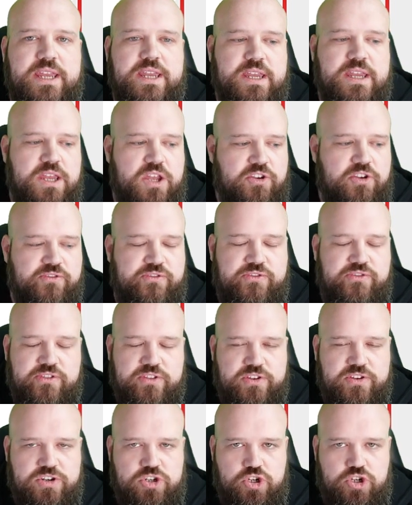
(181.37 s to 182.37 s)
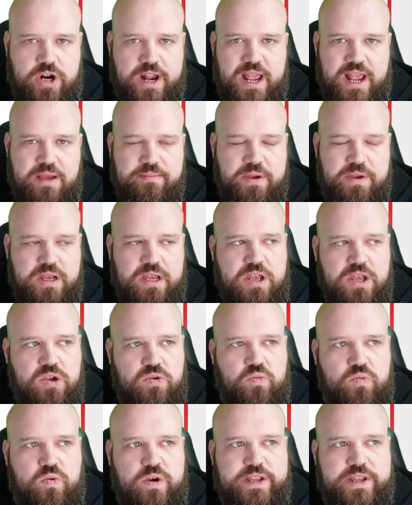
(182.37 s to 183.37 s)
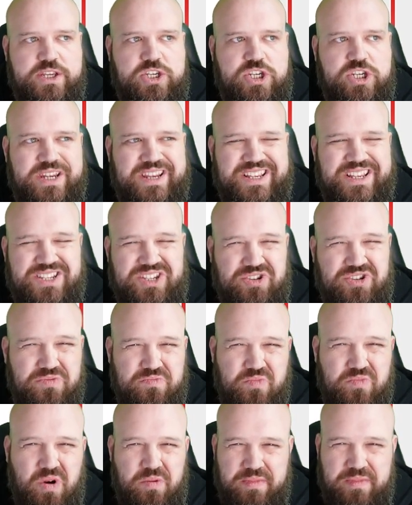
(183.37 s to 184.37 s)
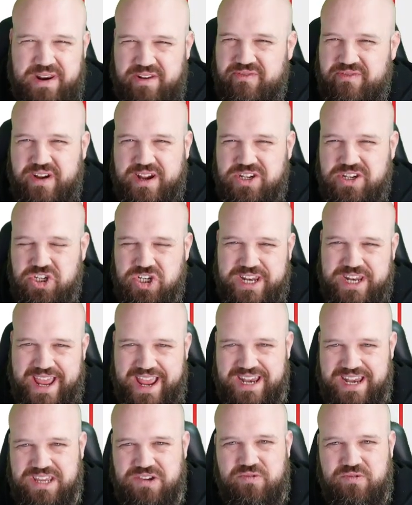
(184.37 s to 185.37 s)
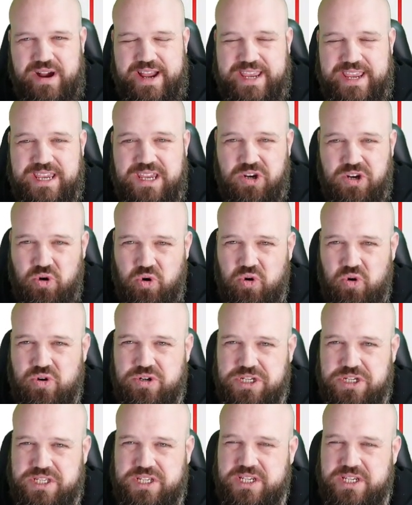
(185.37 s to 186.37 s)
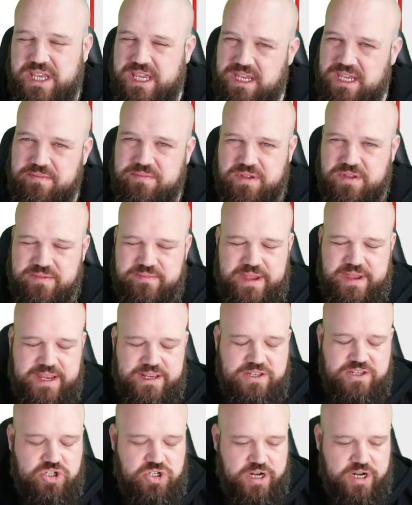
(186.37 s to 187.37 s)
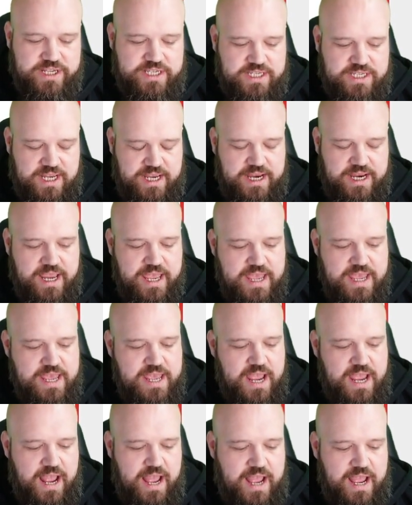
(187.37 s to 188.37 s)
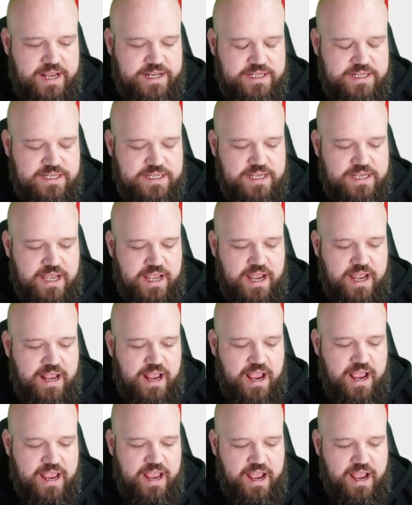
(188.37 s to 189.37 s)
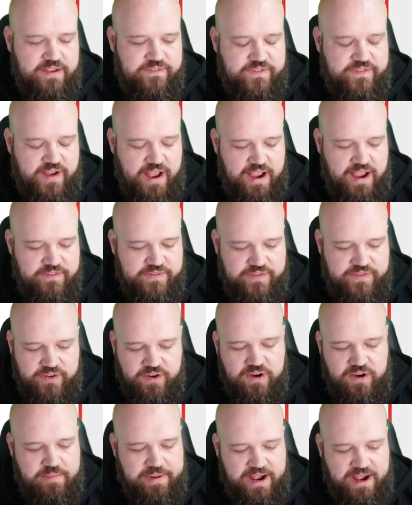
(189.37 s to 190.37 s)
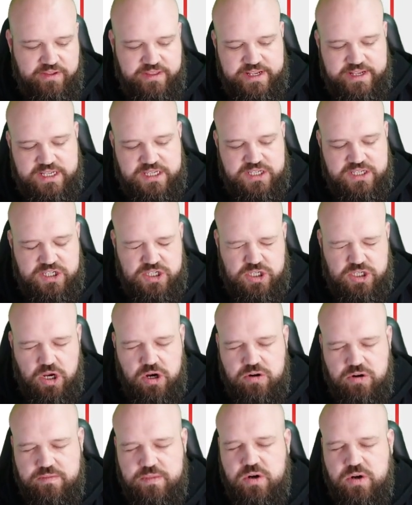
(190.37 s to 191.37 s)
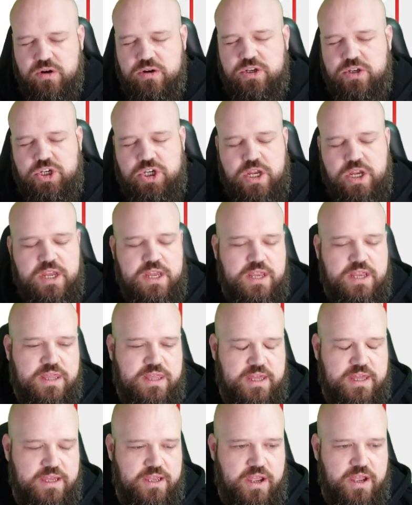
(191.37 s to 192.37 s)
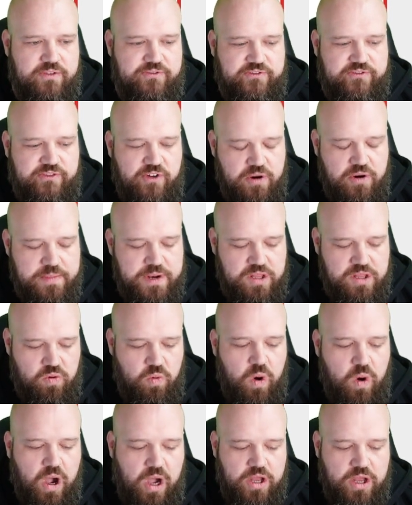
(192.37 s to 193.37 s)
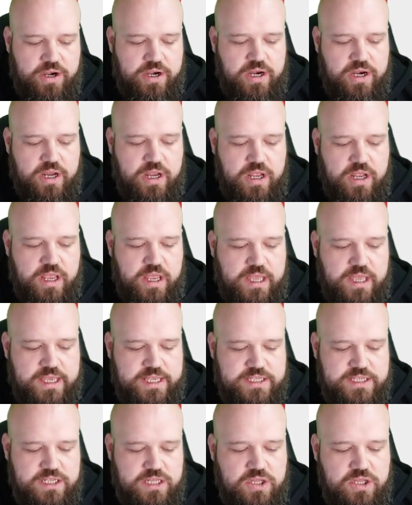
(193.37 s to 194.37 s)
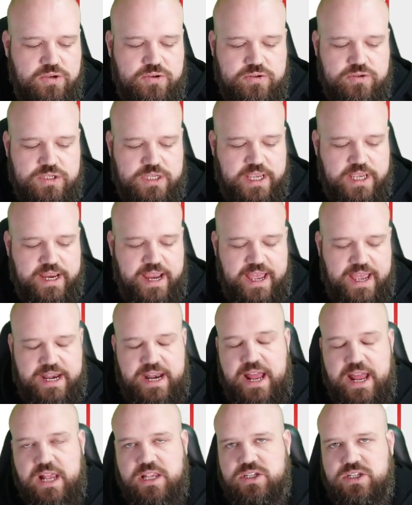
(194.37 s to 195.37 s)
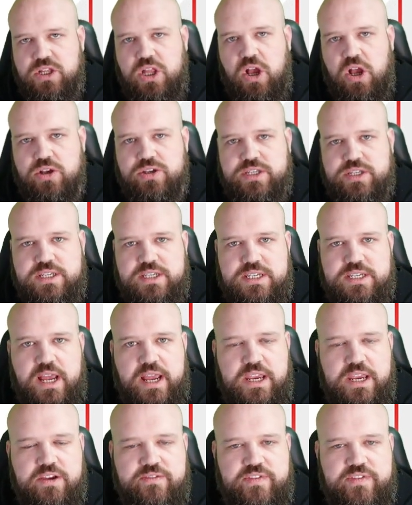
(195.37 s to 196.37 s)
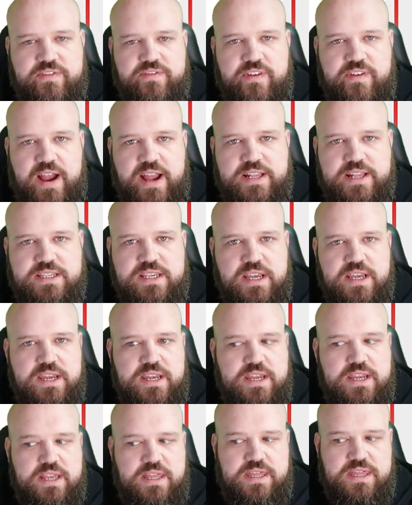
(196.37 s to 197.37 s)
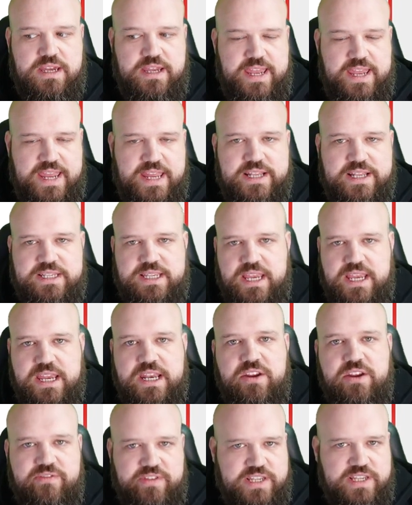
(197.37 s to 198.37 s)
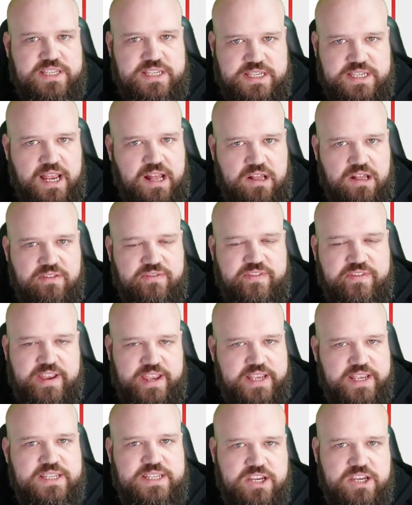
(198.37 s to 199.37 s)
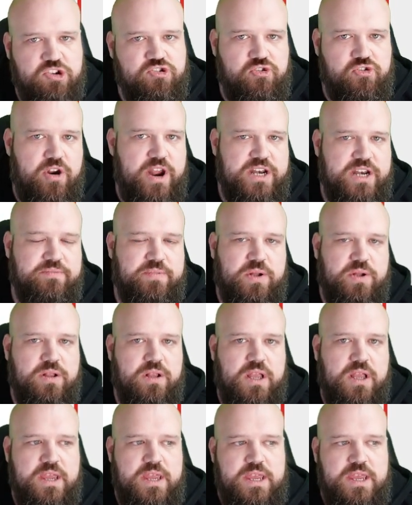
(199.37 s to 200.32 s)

it for the drama, which is somewhat manufactured anyway in order to keep them interesting. And I've thought about this so much that Formula One is losing and has lost sight of the fact that it in of itself is incredible.